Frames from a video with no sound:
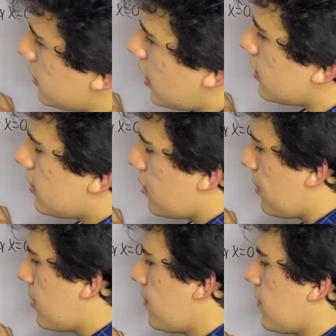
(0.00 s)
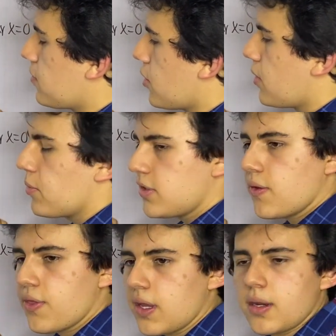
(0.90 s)
not this derivative, I'm sorry, I was
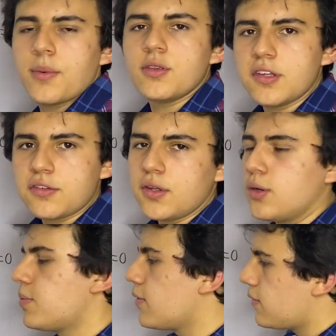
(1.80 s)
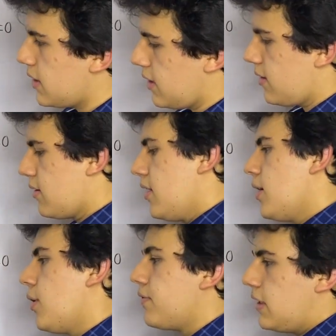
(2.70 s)
thinking about the slope of the
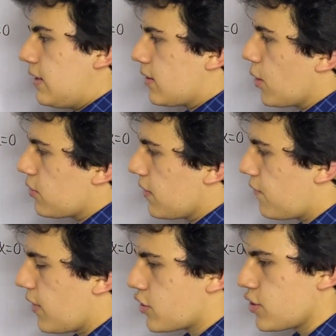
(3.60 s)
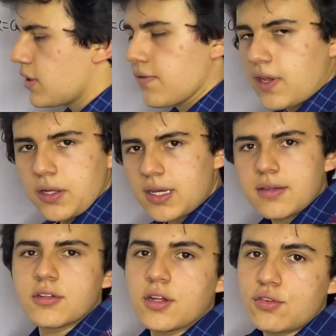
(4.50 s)
cosine function
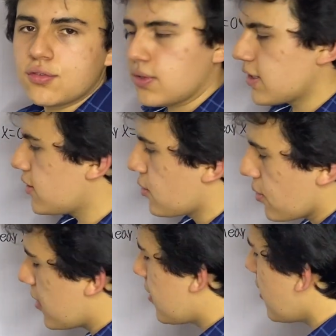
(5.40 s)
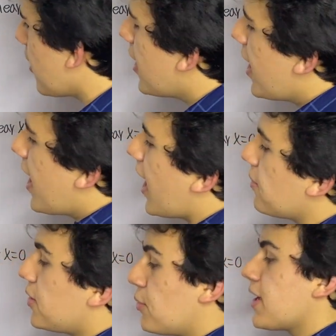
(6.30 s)
close to x0,
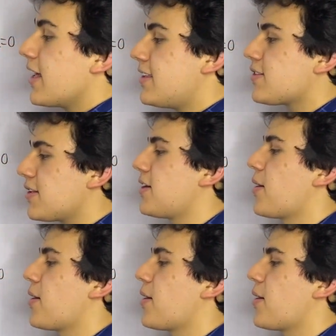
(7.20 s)
and we get this linear